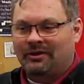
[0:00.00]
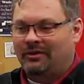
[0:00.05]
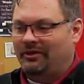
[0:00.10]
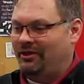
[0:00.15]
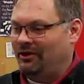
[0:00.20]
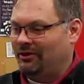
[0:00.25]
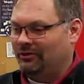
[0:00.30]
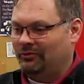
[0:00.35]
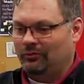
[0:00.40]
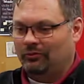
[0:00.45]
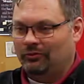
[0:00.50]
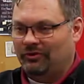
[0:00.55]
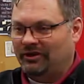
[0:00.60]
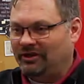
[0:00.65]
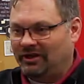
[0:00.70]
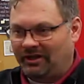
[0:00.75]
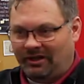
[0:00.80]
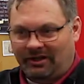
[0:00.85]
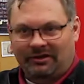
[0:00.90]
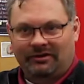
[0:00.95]
They're
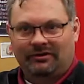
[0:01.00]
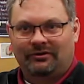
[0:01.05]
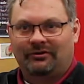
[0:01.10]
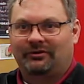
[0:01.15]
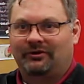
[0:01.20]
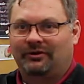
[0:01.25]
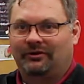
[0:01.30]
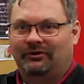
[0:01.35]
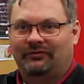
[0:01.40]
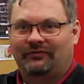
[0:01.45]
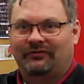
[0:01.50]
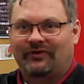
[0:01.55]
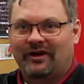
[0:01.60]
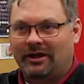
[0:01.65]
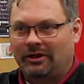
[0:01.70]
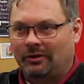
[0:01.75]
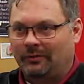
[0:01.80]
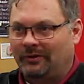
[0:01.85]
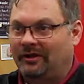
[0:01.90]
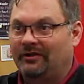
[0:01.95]
reading, they're
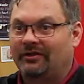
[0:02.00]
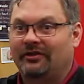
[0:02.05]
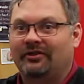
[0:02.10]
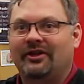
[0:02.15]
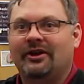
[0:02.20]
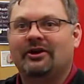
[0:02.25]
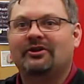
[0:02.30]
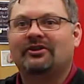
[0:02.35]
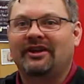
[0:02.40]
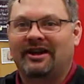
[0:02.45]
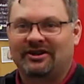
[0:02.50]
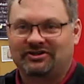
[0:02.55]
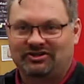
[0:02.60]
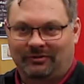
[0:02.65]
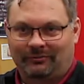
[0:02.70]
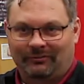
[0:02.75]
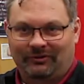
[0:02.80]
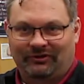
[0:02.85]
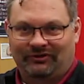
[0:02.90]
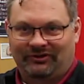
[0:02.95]
following it, they're
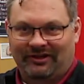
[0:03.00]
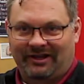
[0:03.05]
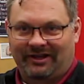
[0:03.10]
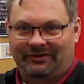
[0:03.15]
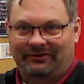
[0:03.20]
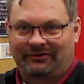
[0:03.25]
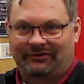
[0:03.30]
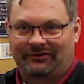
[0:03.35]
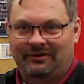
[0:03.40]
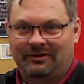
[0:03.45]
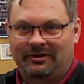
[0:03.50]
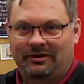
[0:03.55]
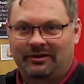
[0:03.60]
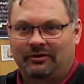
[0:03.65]
catching mistakes.